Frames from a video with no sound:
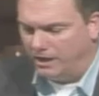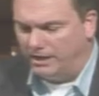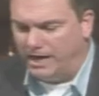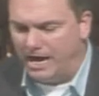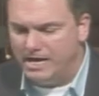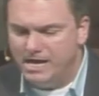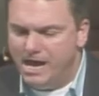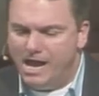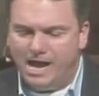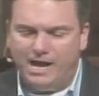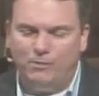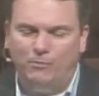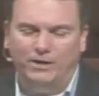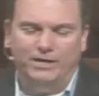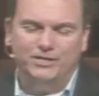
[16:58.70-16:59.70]
and
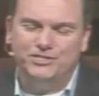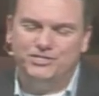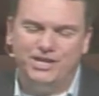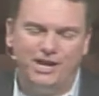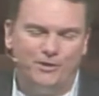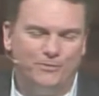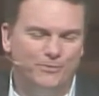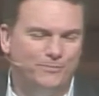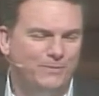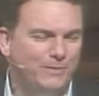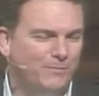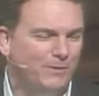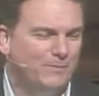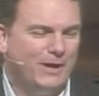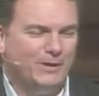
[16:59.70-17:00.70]
I wanted to share with
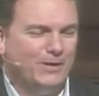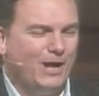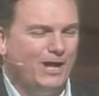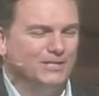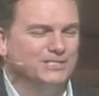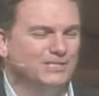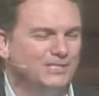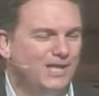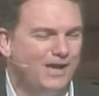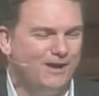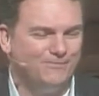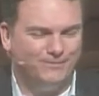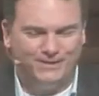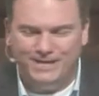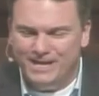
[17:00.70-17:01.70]
people about God's
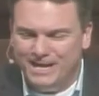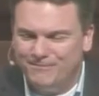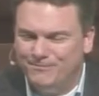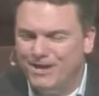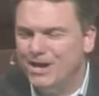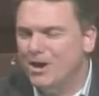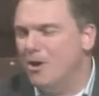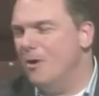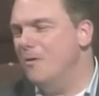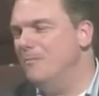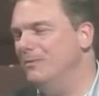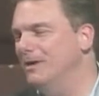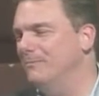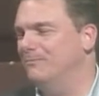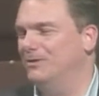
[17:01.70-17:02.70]
love. And if they
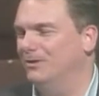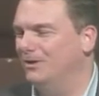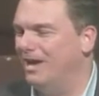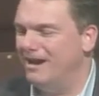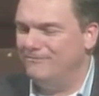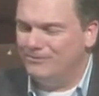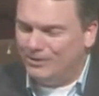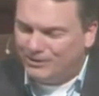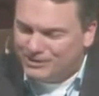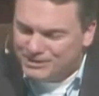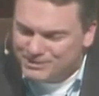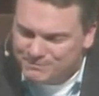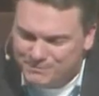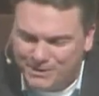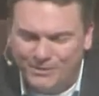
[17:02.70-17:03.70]
open up their life, they'll
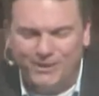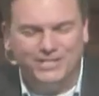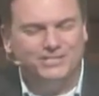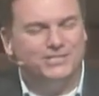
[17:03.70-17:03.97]
experience